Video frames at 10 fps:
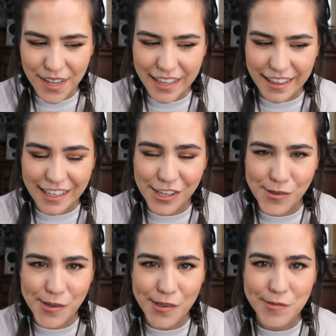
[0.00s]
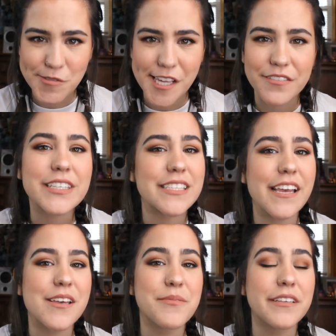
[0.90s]
I think he, safe to say
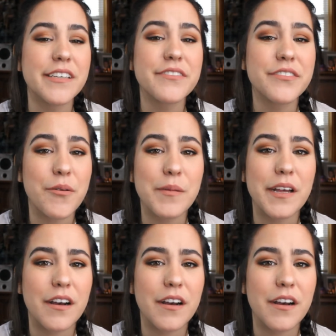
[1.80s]
he believed from then